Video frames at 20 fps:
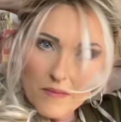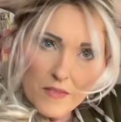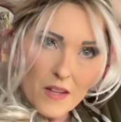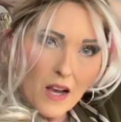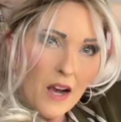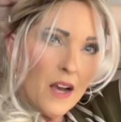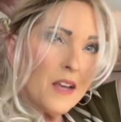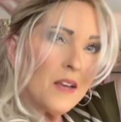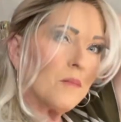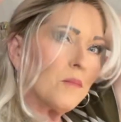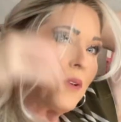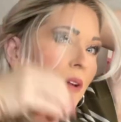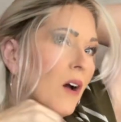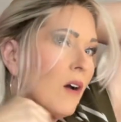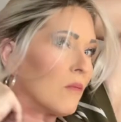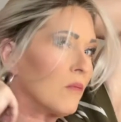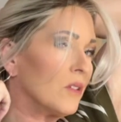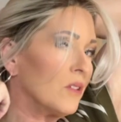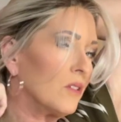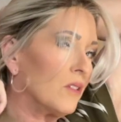I am
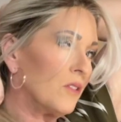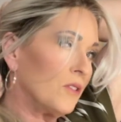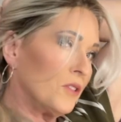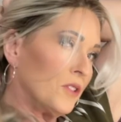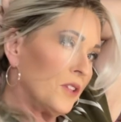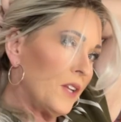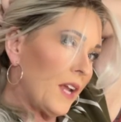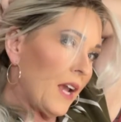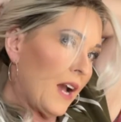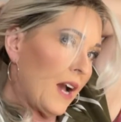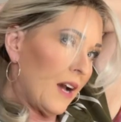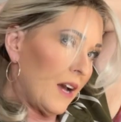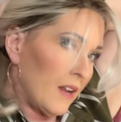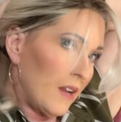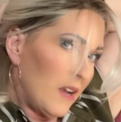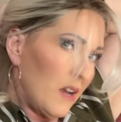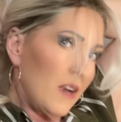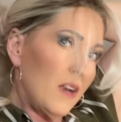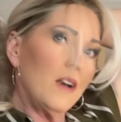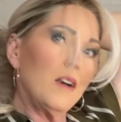not real good at
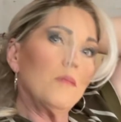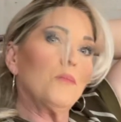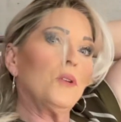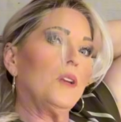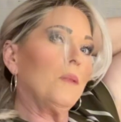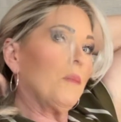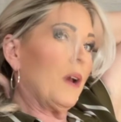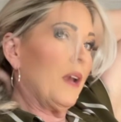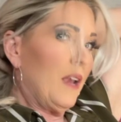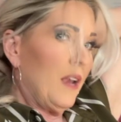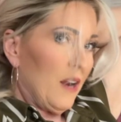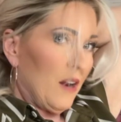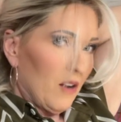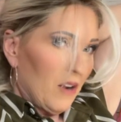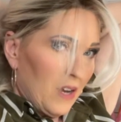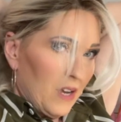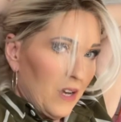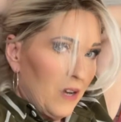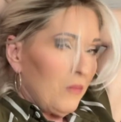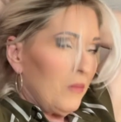putting my hair
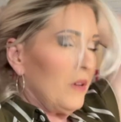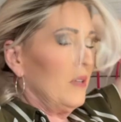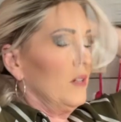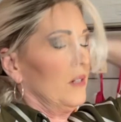up,